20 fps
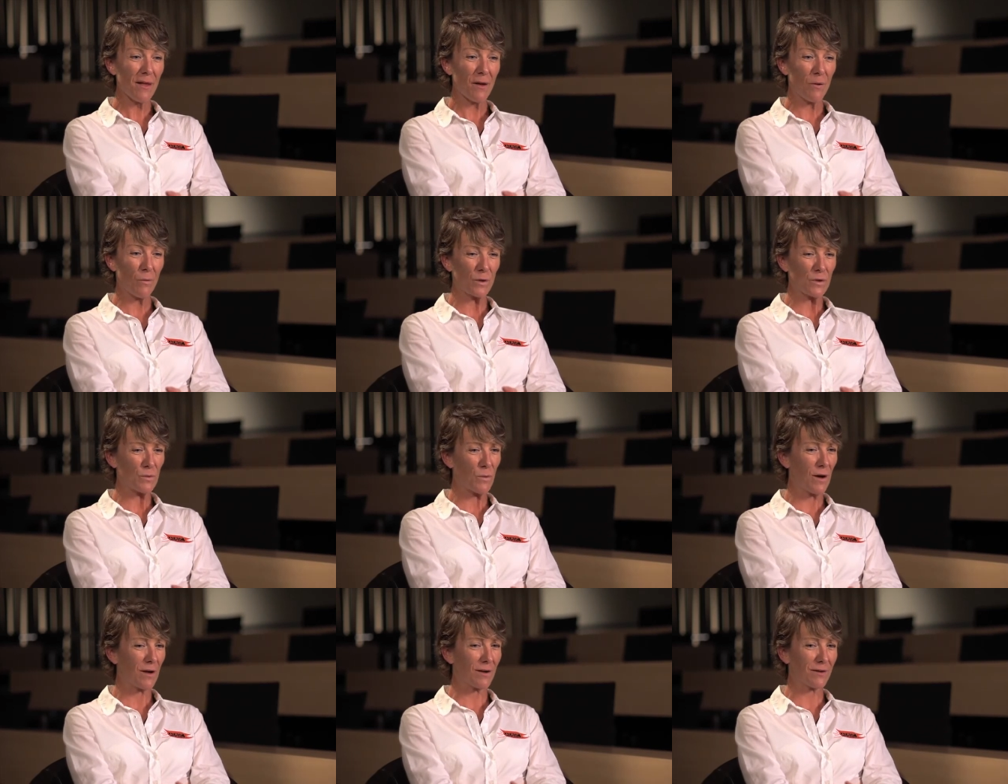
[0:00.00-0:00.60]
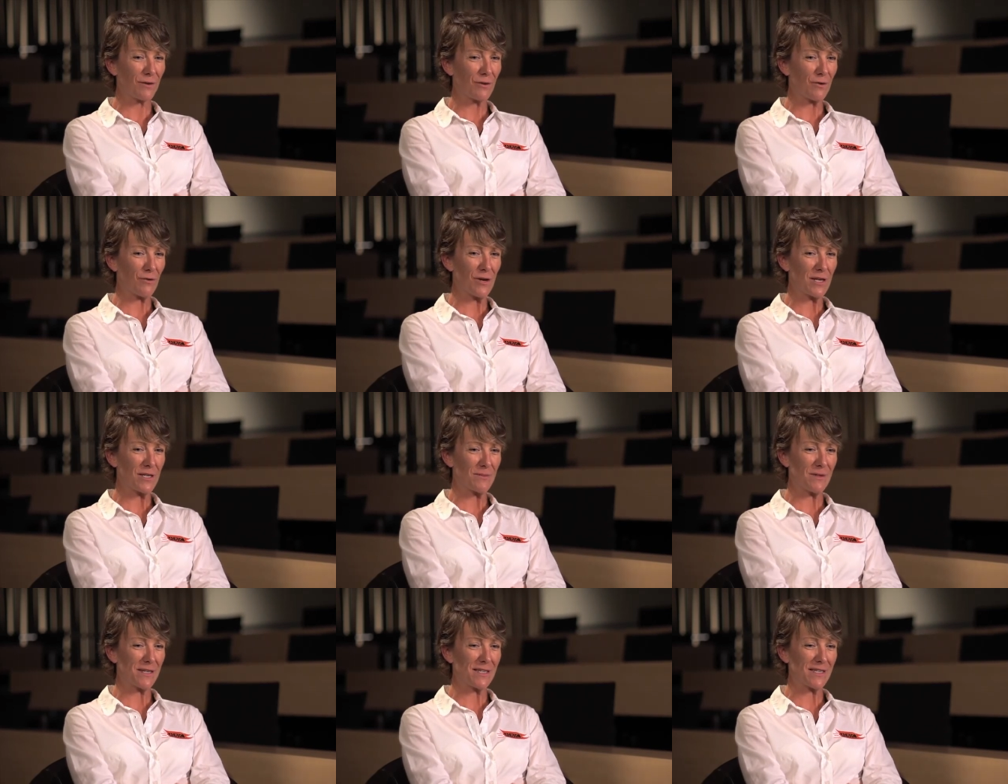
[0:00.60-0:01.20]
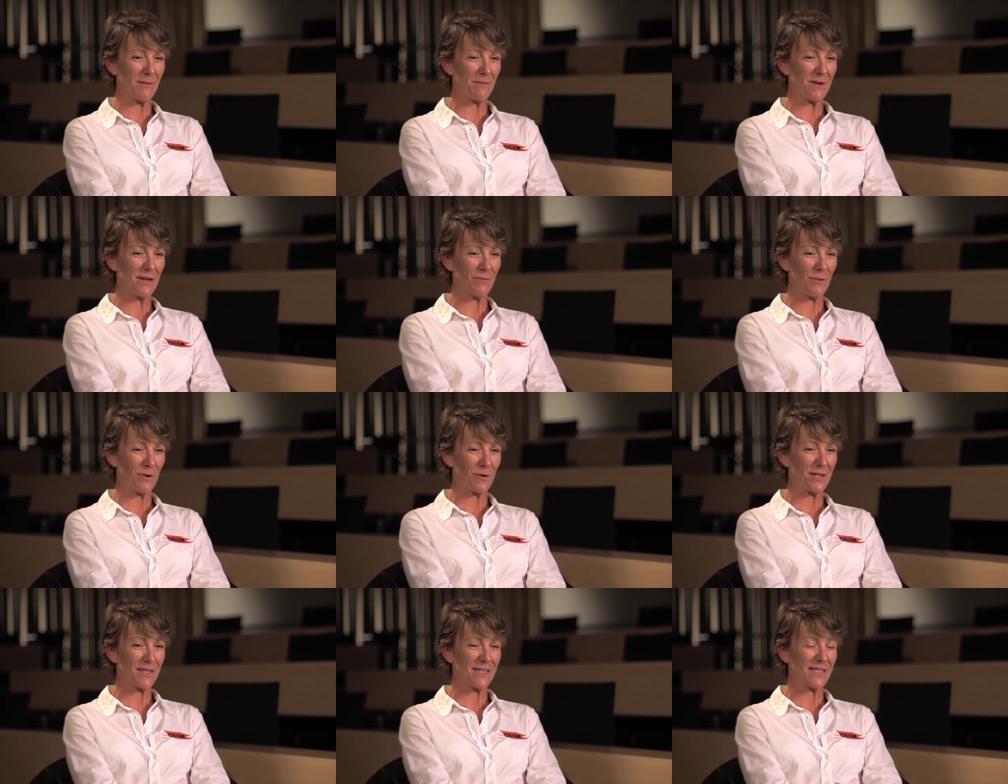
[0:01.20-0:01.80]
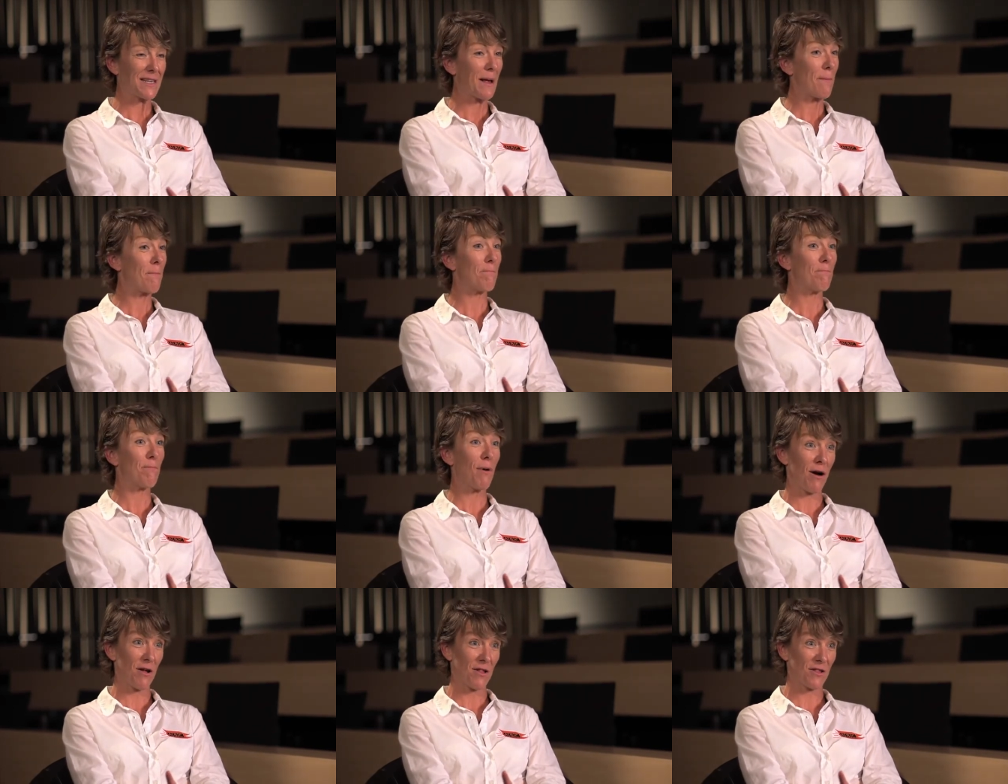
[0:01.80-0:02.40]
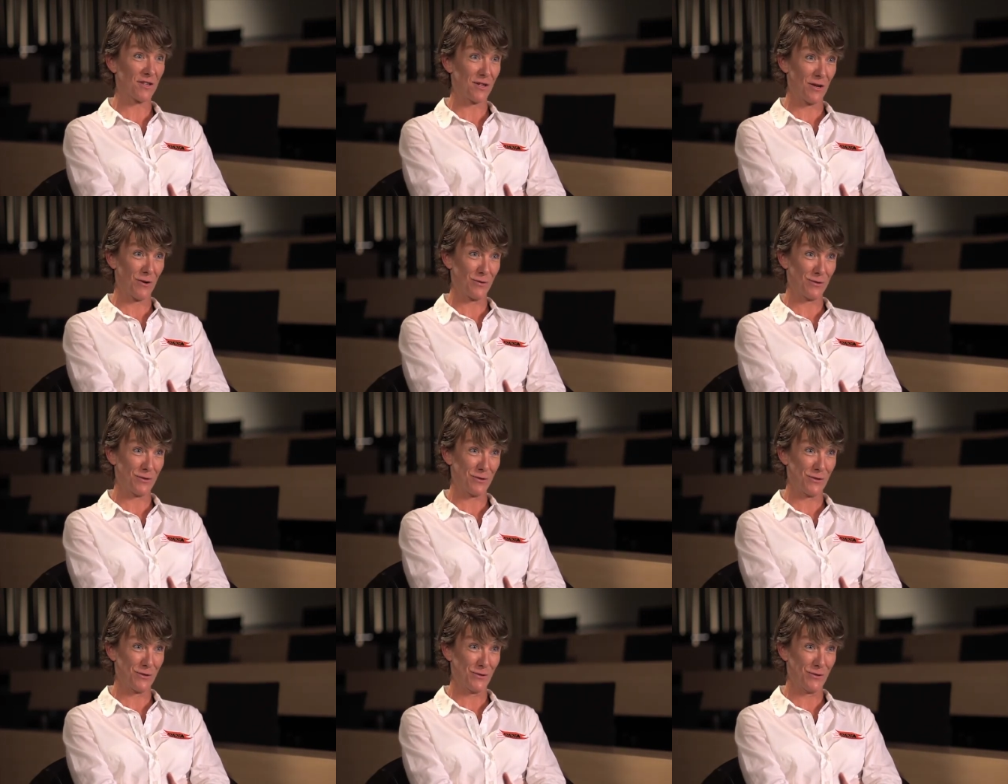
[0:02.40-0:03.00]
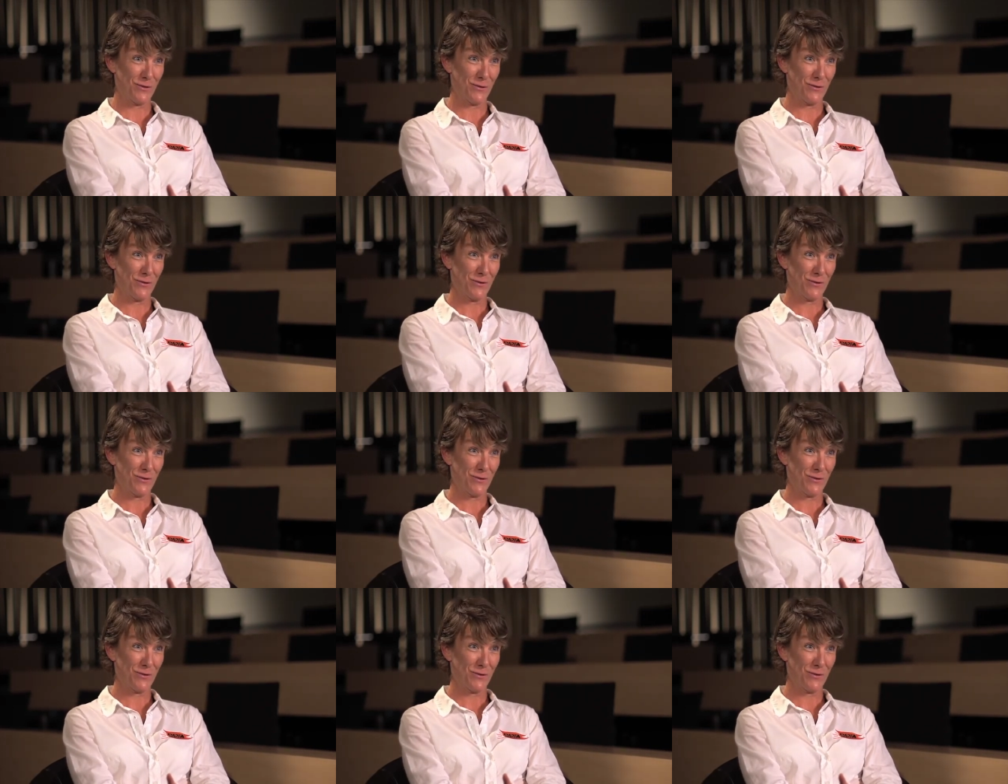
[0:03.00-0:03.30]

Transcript: was one Christmas. Somebody wanted to send bath salts,